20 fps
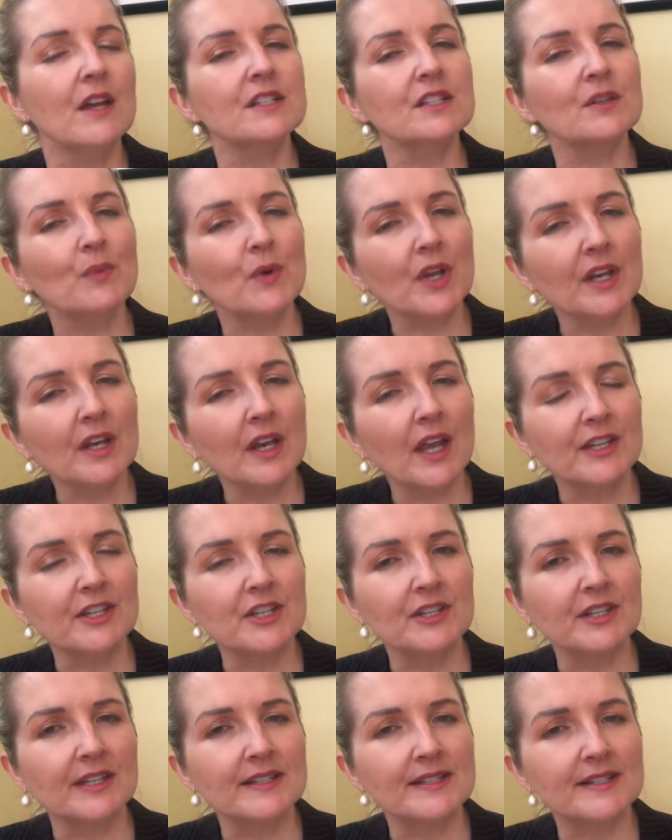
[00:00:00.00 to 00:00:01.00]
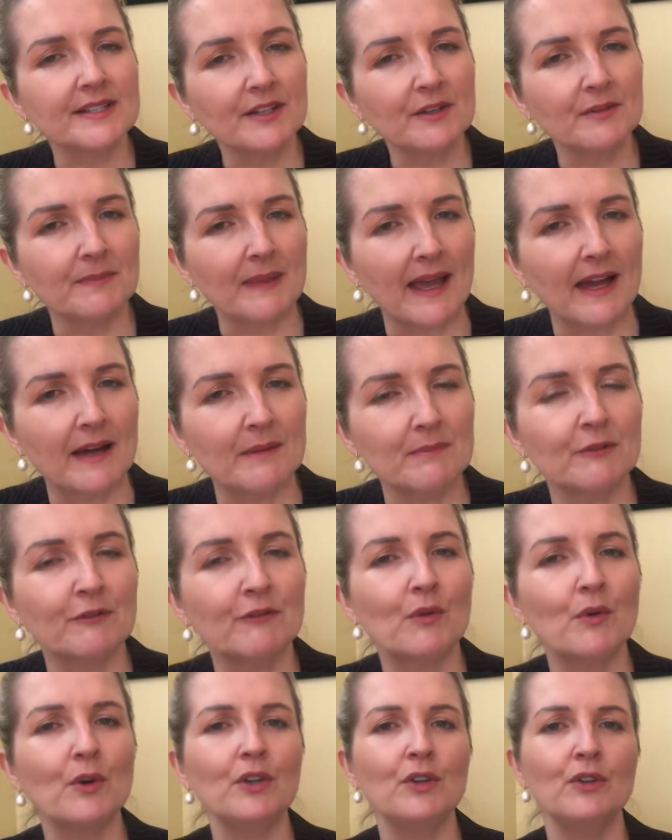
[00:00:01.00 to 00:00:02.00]
So what I'd like you to consider about
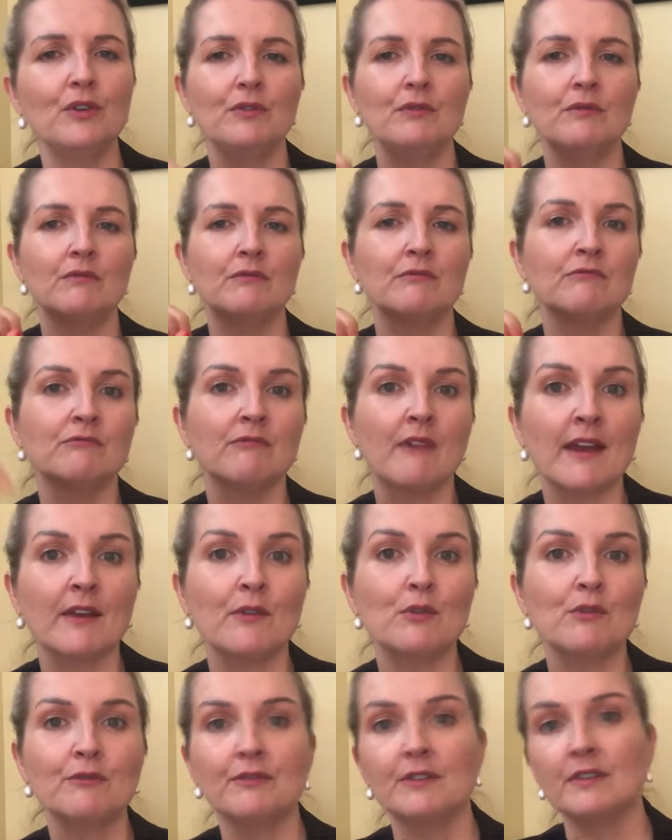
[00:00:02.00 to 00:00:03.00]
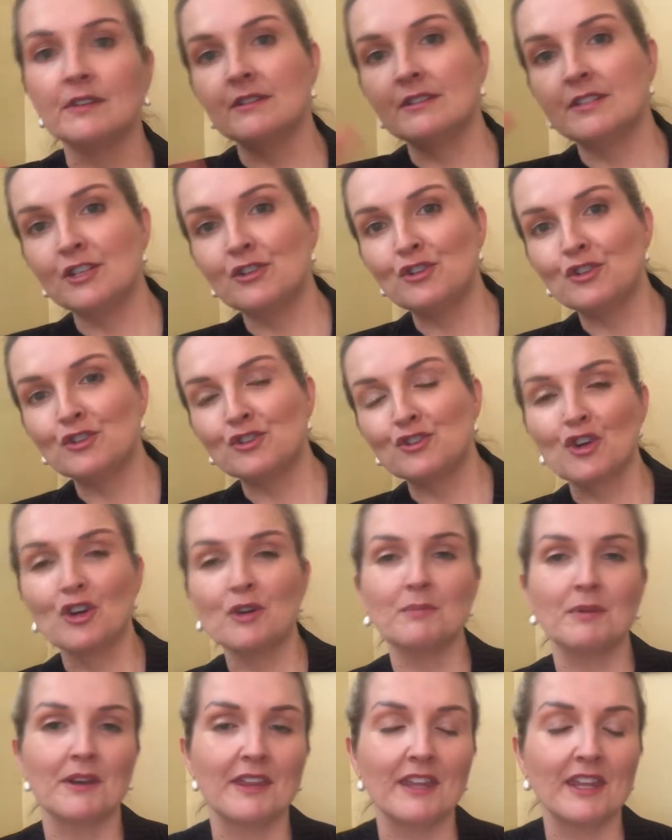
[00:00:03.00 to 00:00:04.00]
before you run off and ditch your
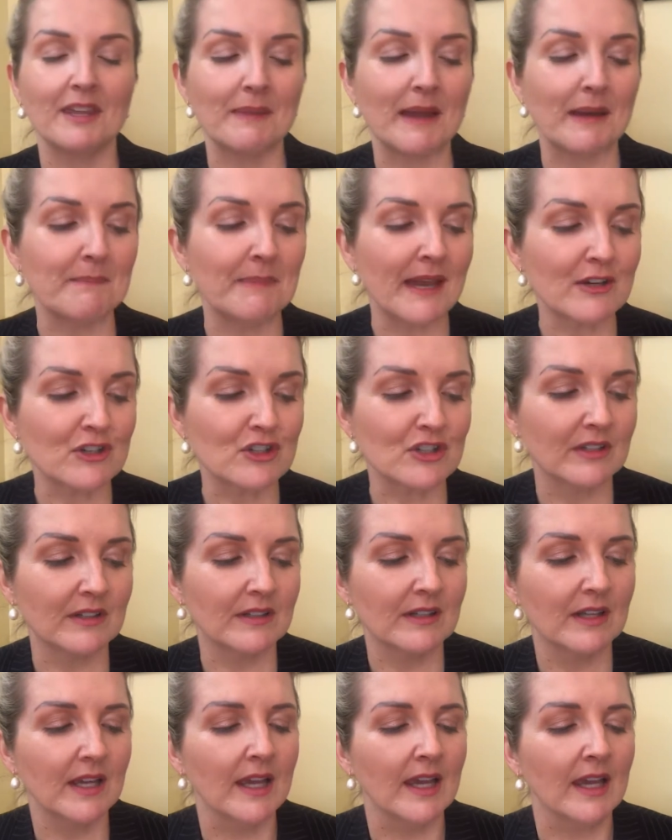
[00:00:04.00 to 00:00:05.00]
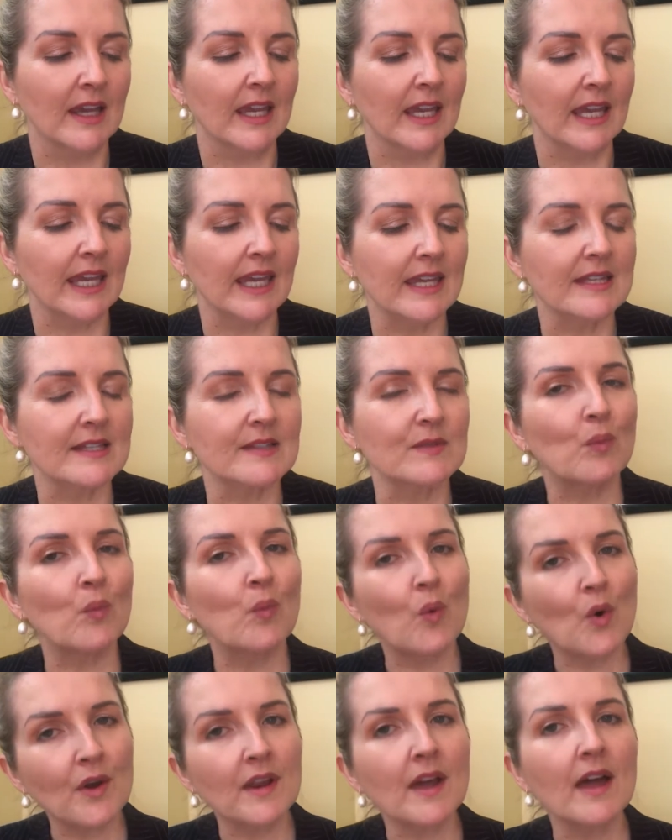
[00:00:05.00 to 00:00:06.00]
job and think about passion is,
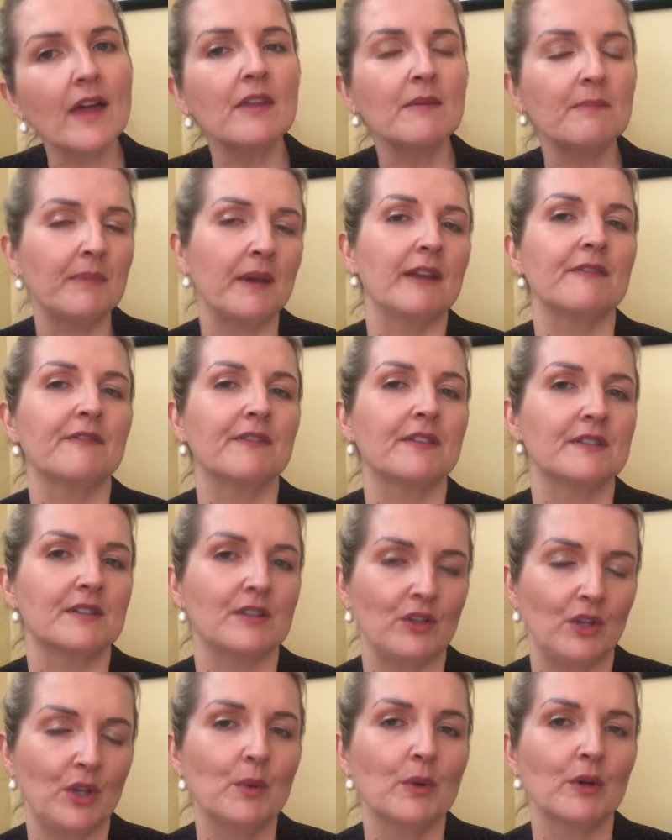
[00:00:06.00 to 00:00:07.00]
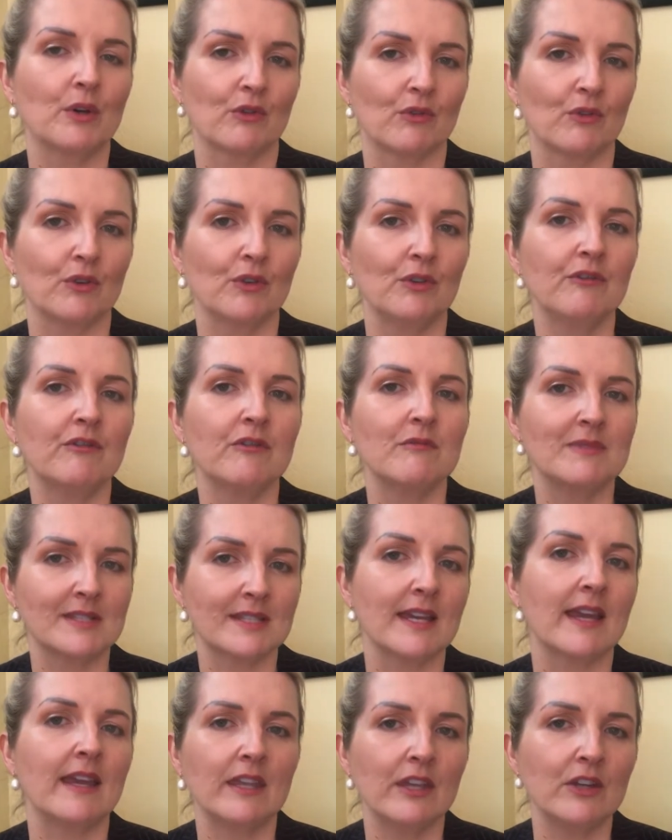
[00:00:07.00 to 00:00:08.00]
what are the benefits that you accrue from
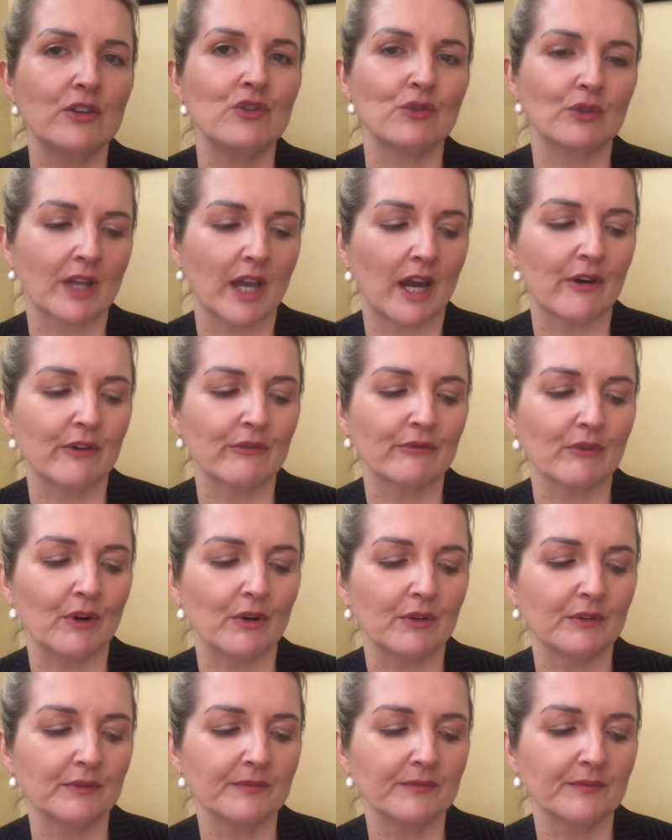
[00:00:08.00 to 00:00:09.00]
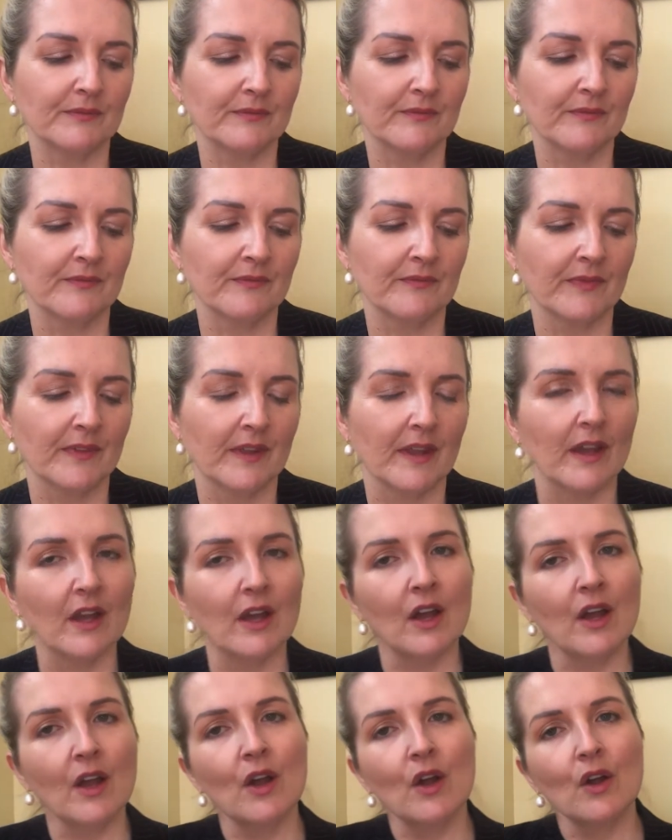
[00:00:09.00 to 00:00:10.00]
staying in your current role?
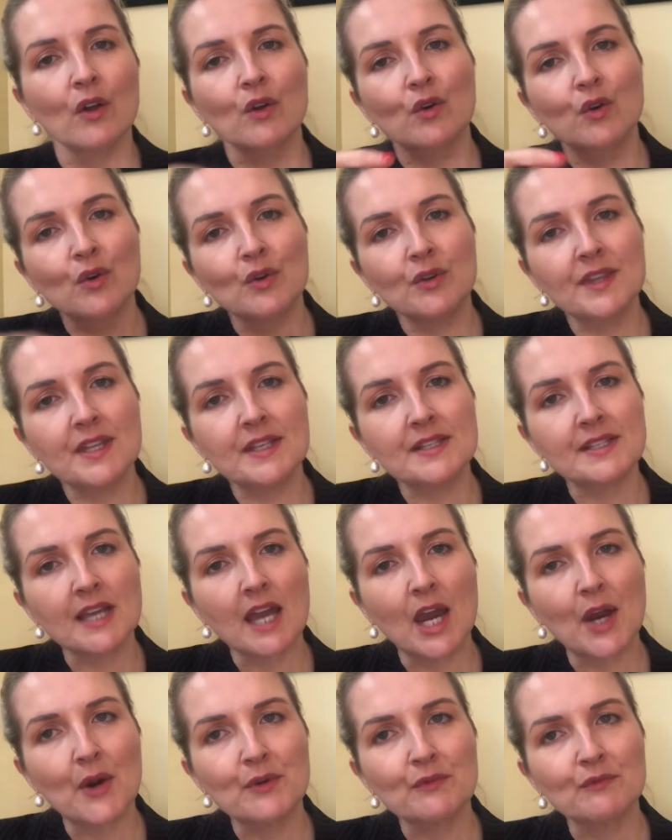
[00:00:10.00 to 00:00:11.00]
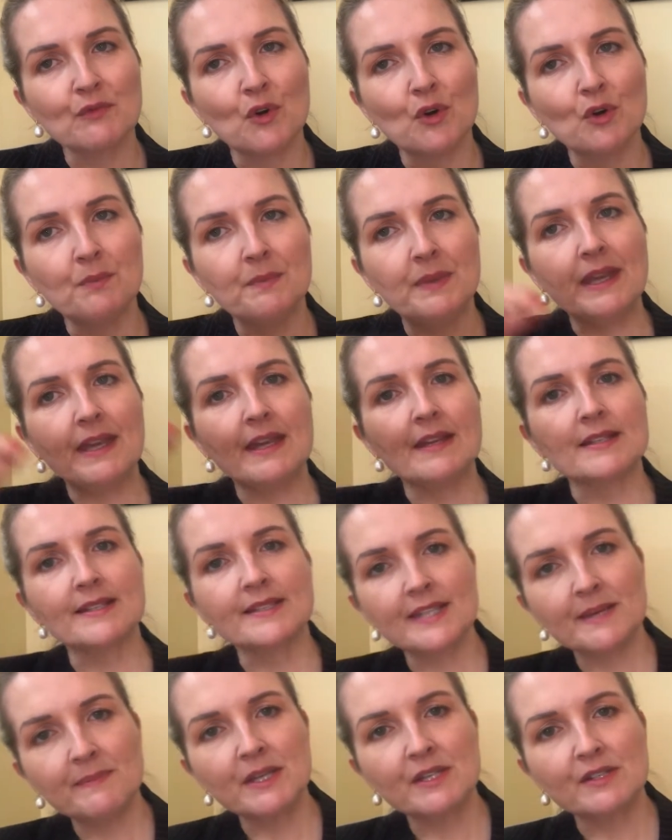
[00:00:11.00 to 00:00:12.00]
Could this current role be a
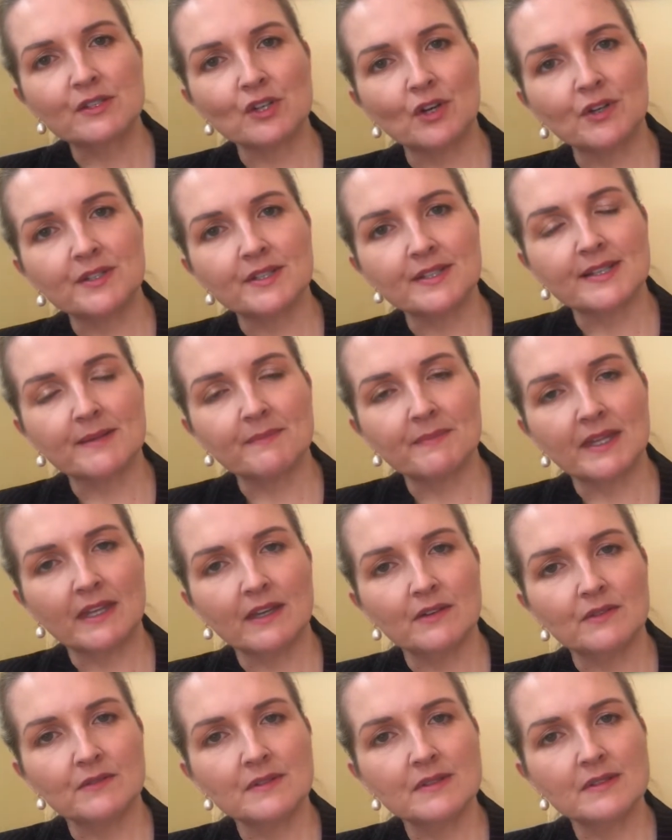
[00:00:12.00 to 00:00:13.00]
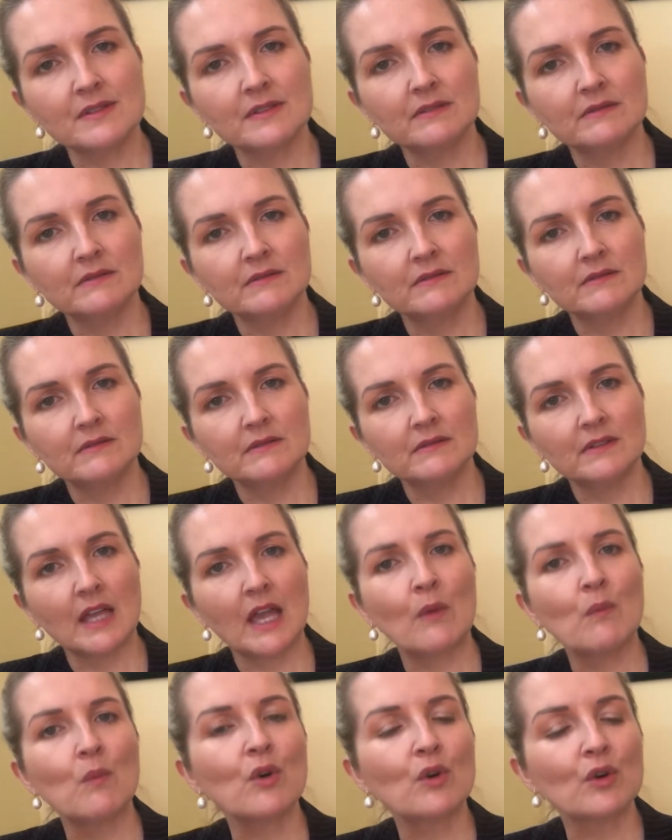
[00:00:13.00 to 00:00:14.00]
stepping stone to something else?
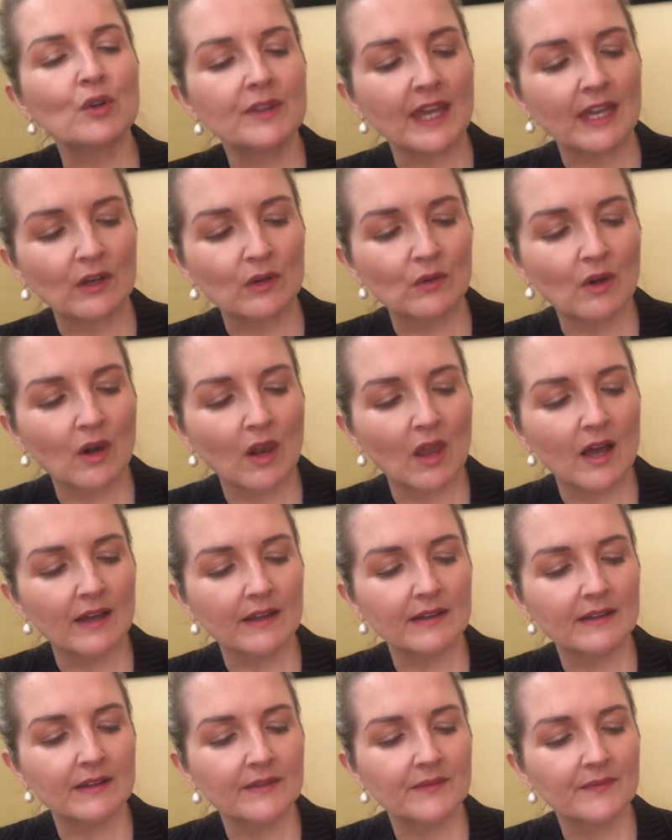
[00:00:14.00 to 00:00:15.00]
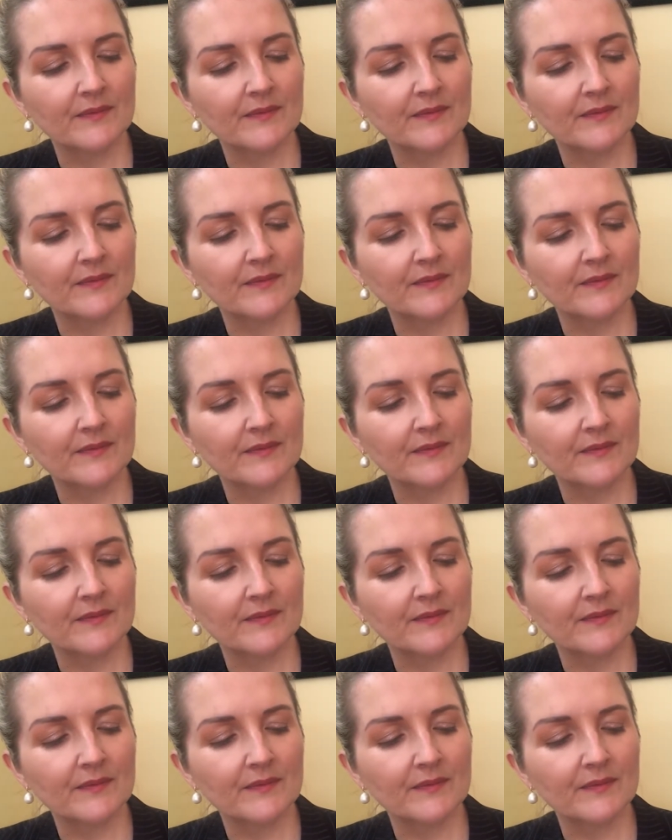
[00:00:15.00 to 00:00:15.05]
And what could that look like?